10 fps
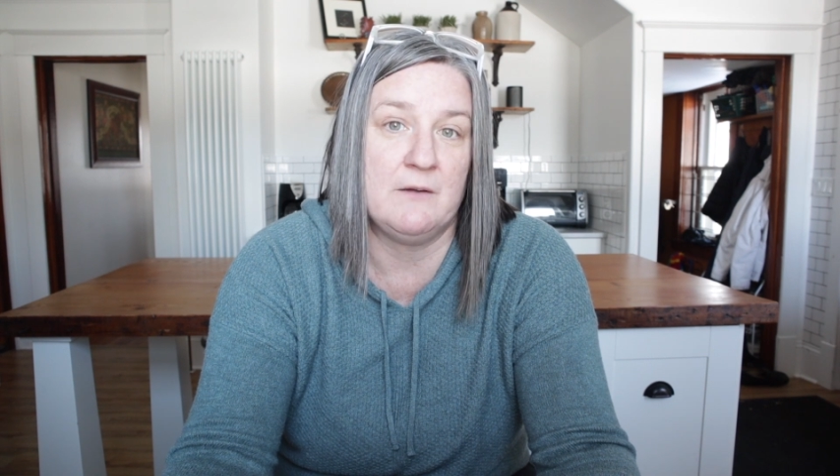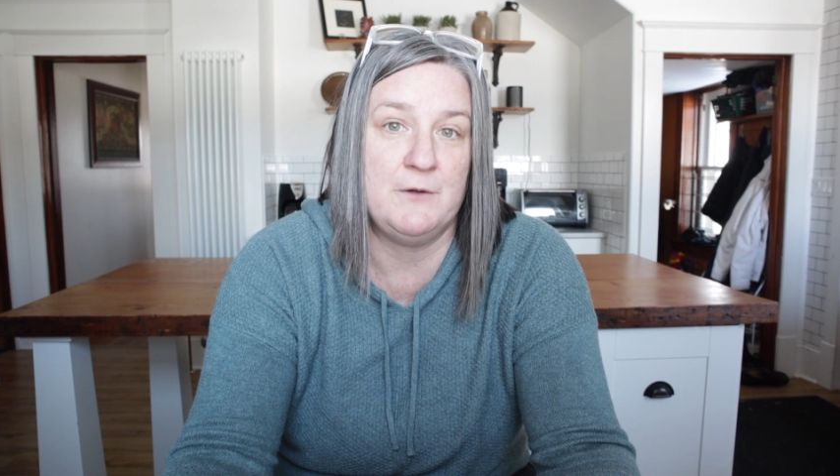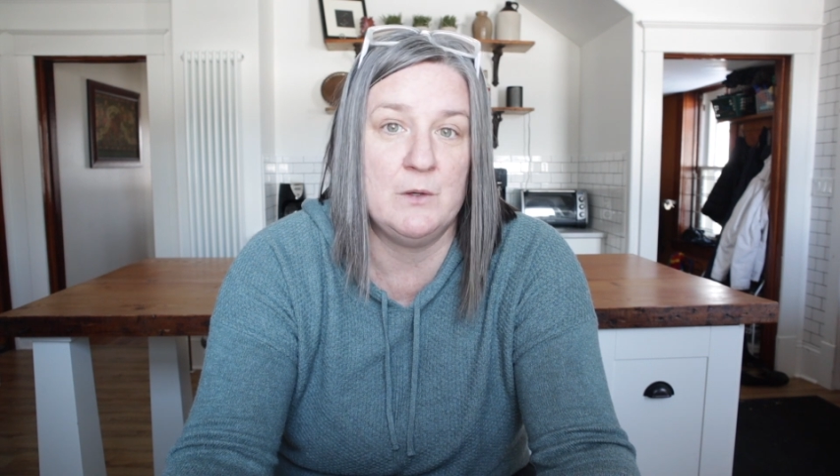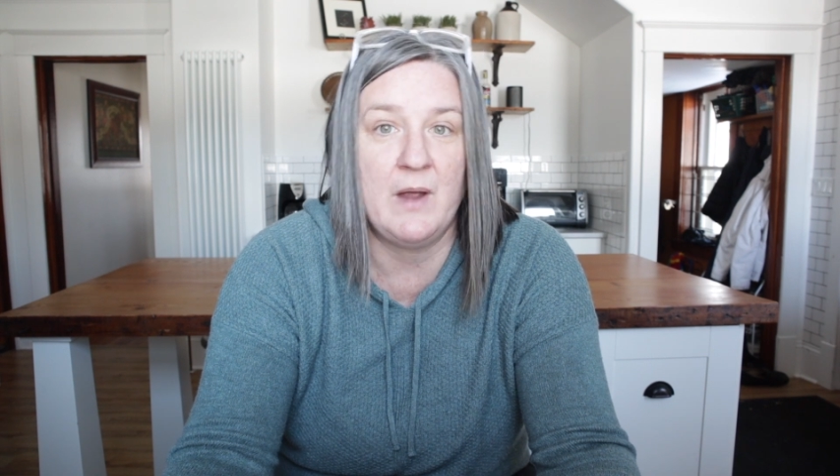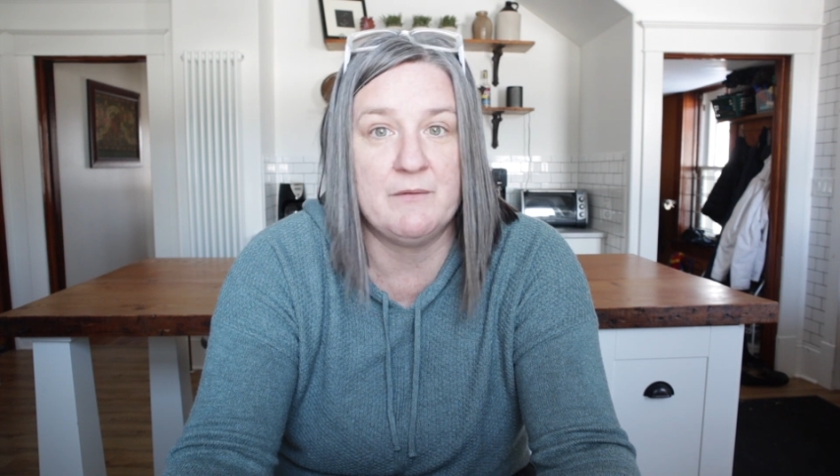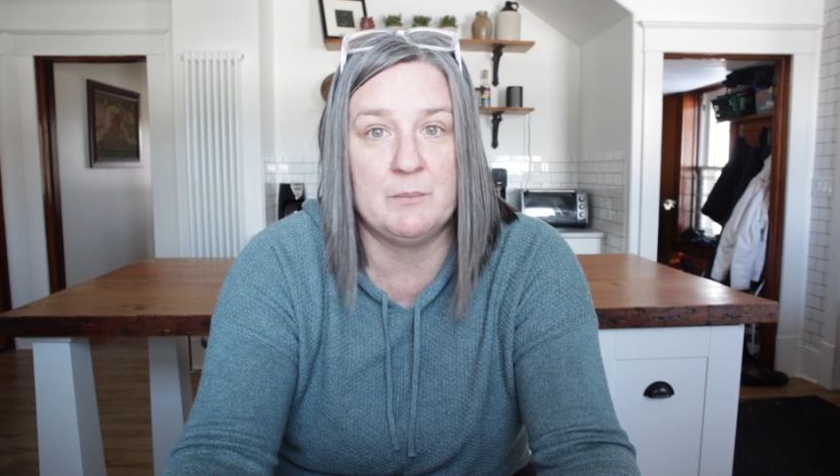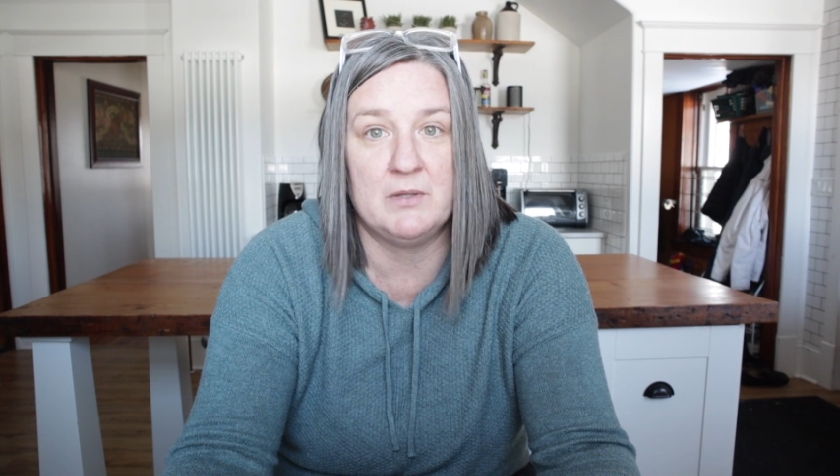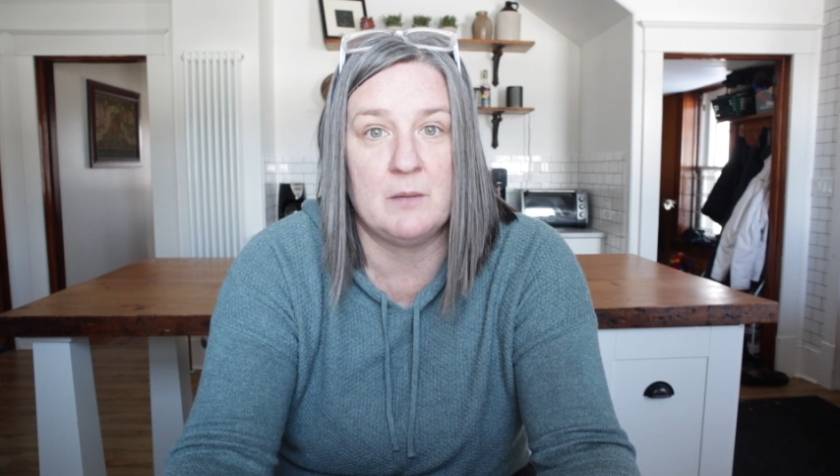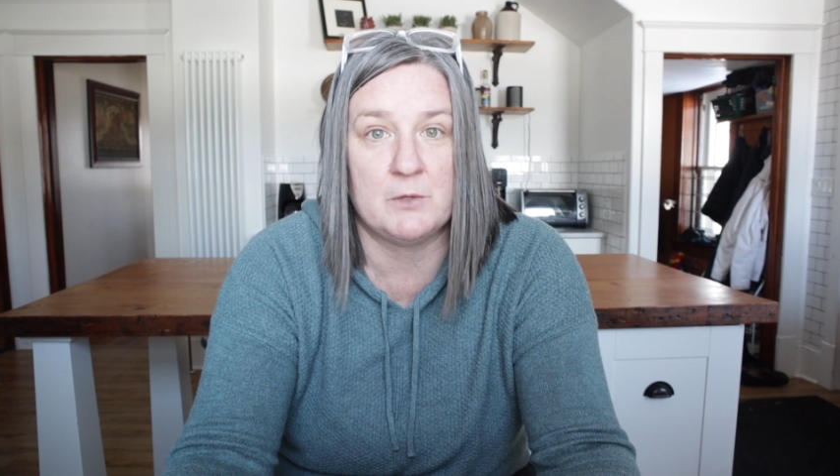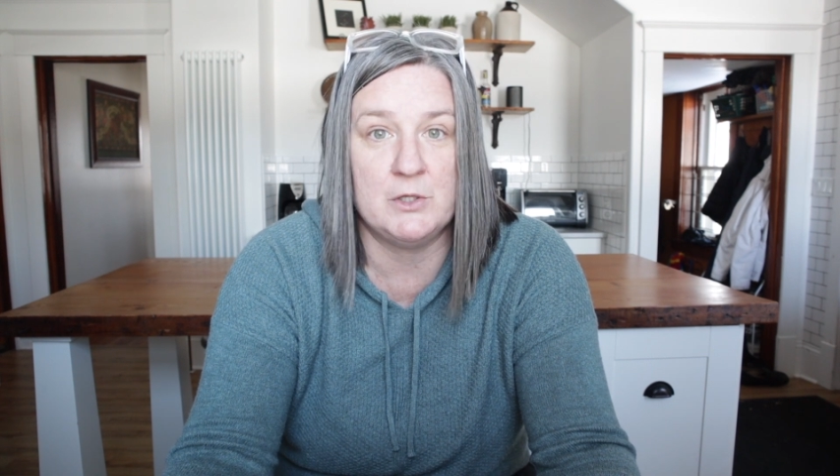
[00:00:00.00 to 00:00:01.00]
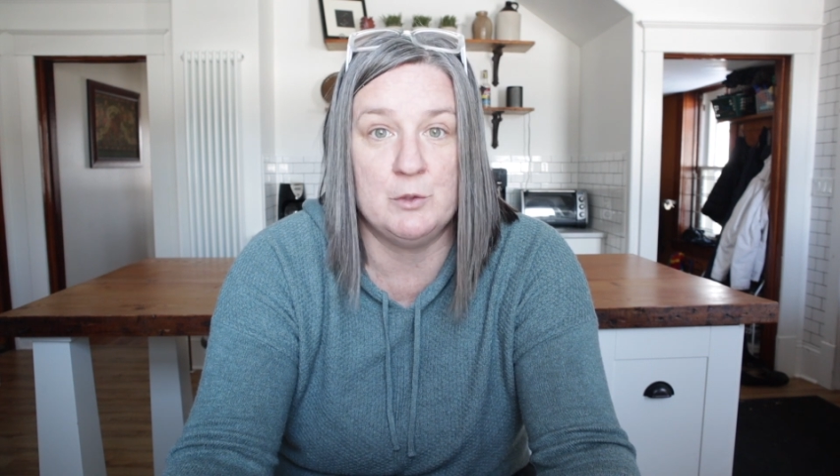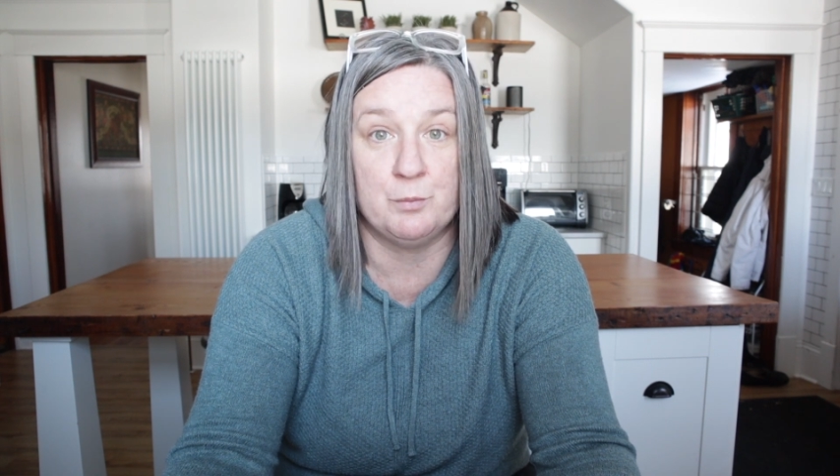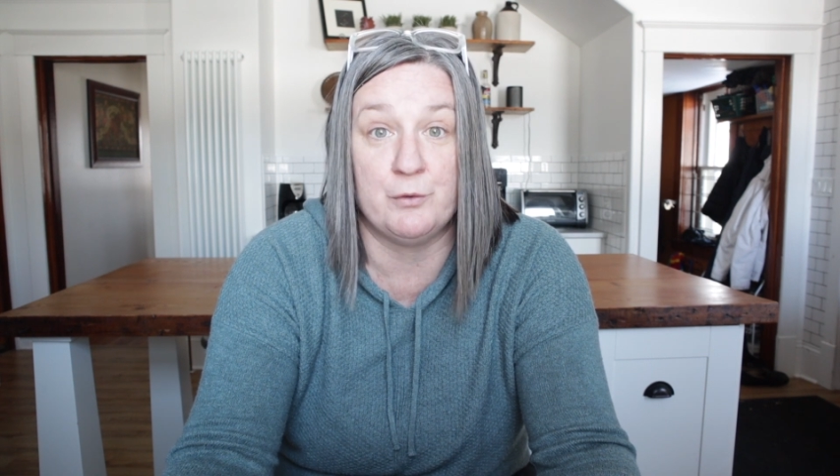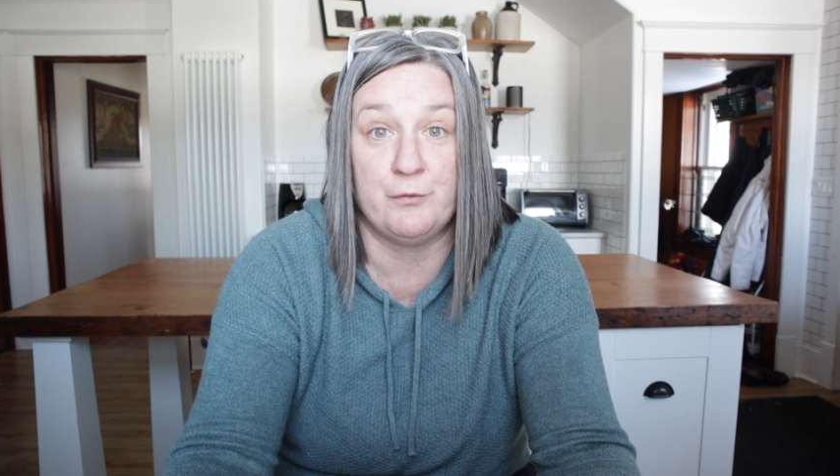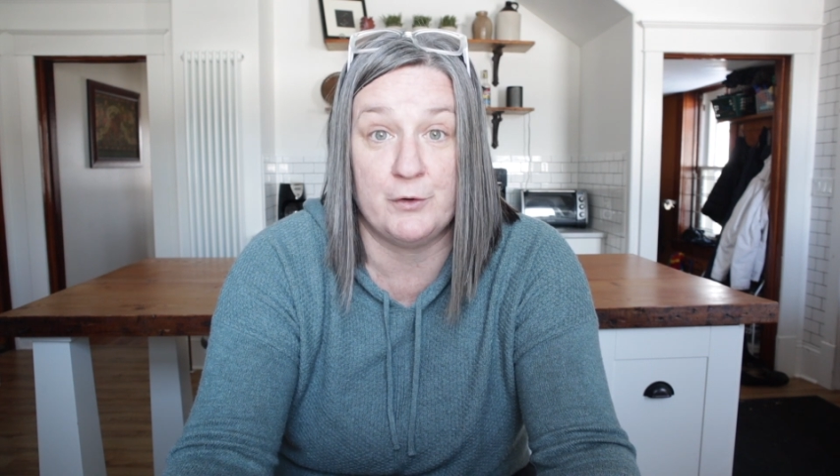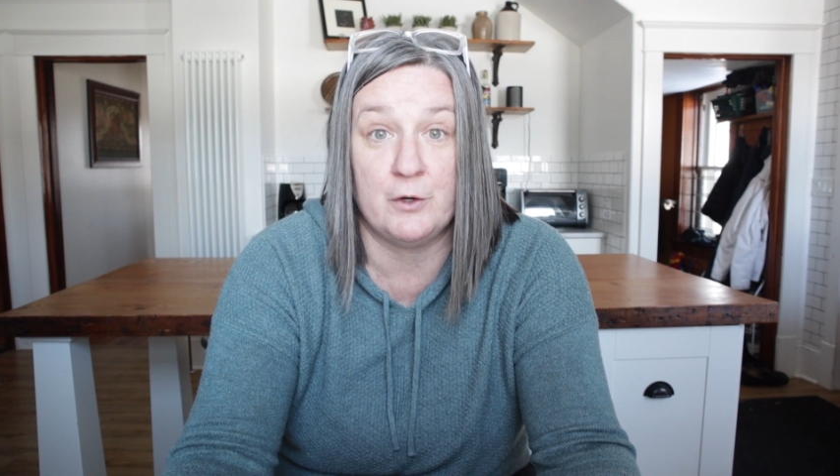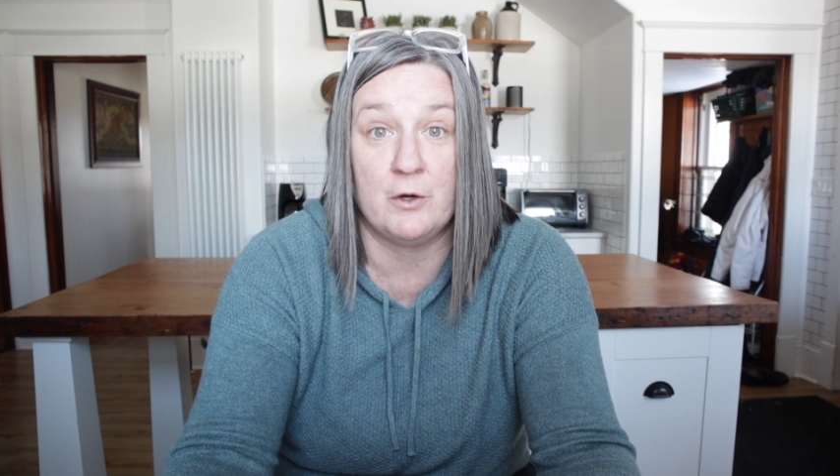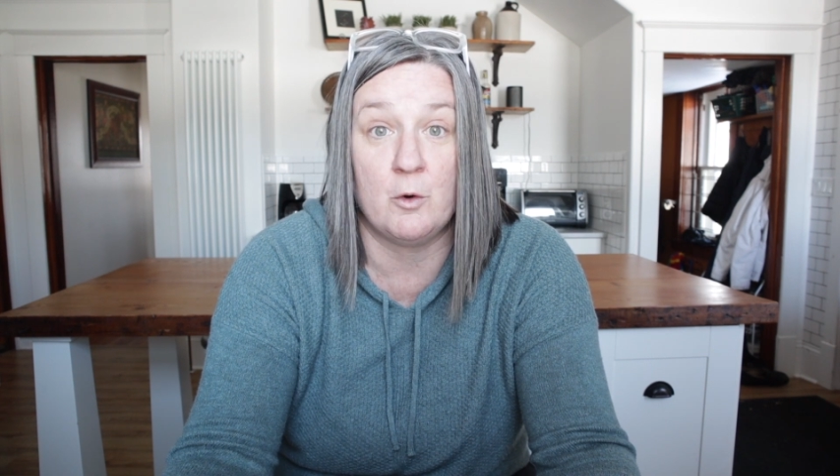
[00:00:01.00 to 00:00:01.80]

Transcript: if you have a plumber you prefer